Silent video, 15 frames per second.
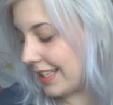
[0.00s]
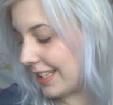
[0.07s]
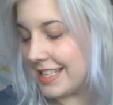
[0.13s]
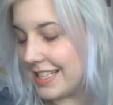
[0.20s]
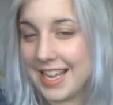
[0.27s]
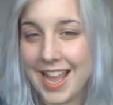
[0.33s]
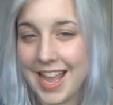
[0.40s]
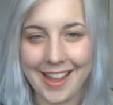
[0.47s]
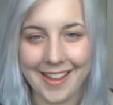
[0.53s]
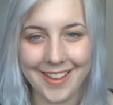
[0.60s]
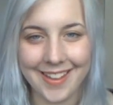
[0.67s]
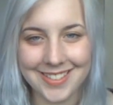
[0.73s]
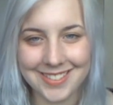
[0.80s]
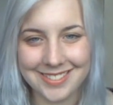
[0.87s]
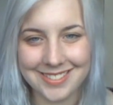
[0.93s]
yeah,
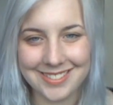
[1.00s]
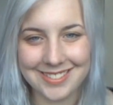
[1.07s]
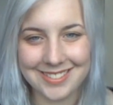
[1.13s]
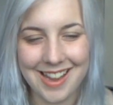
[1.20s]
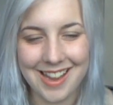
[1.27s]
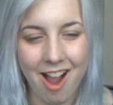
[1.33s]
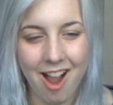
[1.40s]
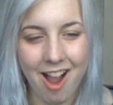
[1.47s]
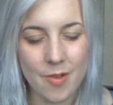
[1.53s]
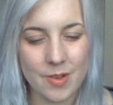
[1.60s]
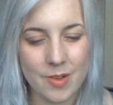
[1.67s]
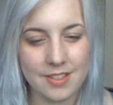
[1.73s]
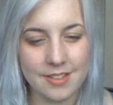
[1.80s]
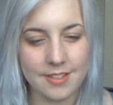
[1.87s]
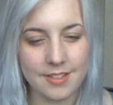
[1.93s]
I
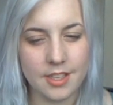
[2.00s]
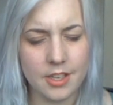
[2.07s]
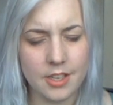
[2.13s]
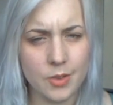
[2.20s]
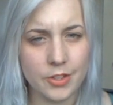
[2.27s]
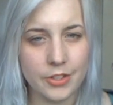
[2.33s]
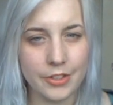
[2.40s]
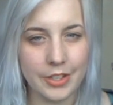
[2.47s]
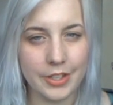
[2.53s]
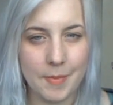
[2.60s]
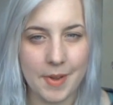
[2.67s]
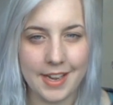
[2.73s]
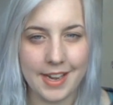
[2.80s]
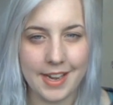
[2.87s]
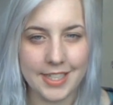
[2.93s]
will see you all soon in
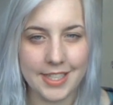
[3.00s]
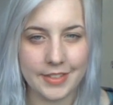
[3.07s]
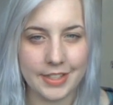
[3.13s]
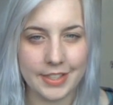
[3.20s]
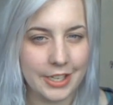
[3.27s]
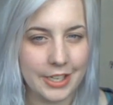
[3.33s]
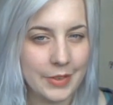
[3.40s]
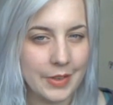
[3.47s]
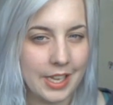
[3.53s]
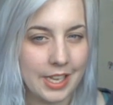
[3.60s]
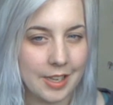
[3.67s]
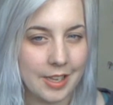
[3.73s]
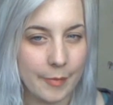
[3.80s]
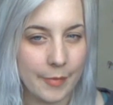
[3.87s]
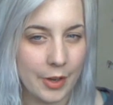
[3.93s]
my next video.
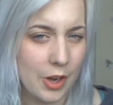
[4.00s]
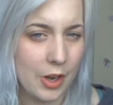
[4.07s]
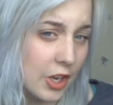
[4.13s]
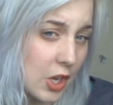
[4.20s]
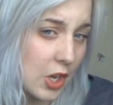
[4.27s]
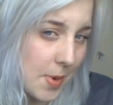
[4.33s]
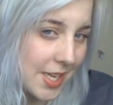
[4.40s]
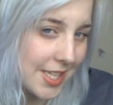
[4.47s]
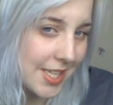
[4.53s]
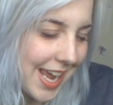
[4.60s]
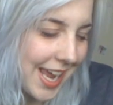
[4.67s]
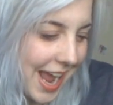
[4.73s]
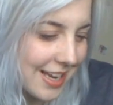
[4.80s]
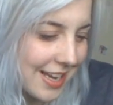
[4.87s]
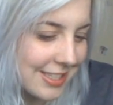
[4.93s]
Got a couple of
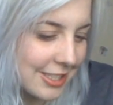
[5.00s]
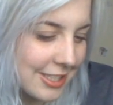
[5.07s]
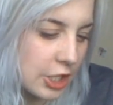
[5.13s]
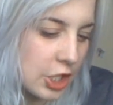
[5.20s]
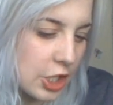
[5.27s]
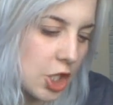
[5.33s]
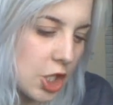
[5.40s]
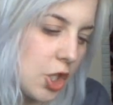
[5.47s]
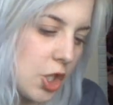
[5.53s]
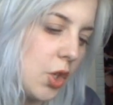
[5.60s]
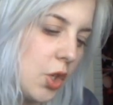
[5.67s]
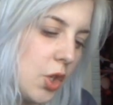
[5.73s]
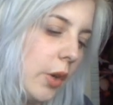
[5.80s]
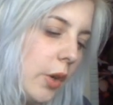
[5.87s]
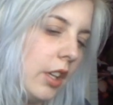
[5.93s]
tags to
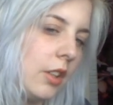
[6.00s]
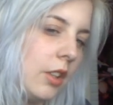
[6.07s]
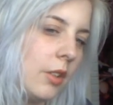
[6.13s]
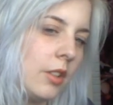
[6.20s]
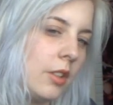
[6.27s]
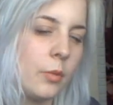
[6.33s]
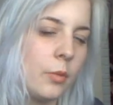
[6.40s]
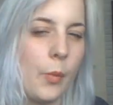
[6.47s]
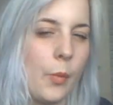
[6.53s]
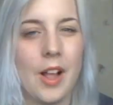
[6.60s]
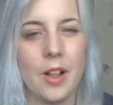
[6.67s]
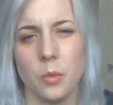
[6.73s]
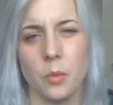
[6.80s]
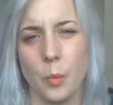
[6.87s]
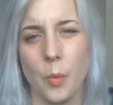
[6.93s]
do.
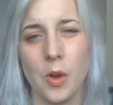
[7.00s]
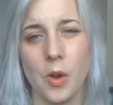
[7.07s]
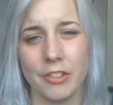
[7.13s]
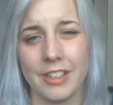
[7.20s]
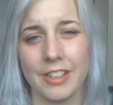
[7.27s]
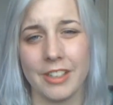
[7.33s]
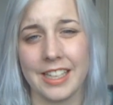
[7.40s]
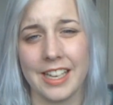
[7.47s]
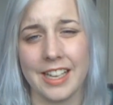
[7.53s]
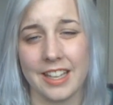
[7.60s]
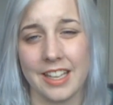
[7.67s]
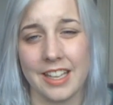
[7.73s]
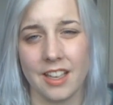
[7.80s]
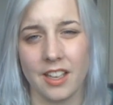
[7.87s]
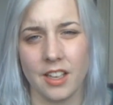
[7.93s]
Well, one really, I
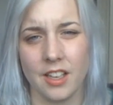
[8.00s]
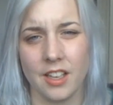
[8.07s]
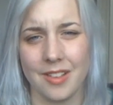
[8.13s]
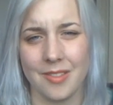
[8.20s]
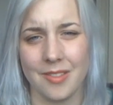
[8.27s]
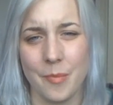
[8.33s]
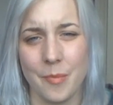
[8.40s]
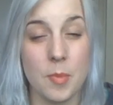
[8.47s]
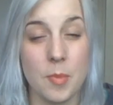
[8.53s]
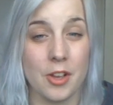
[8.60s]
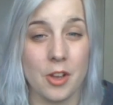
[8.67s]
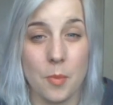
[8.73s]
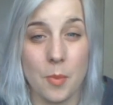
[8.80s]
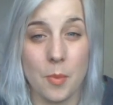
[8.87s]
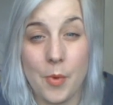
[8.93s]
think. Might be
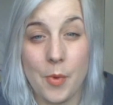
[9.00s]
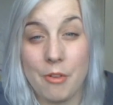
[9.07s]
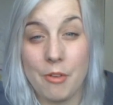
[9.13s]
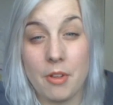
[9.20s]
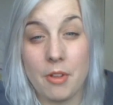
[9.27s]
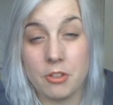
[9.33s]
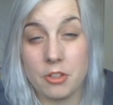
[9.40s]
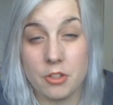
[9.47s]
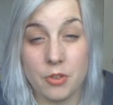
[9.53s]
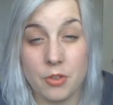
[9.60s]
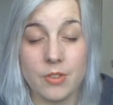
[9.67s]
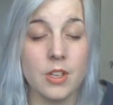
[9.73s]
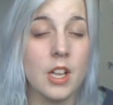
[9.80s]
a couple more, I'm not sure.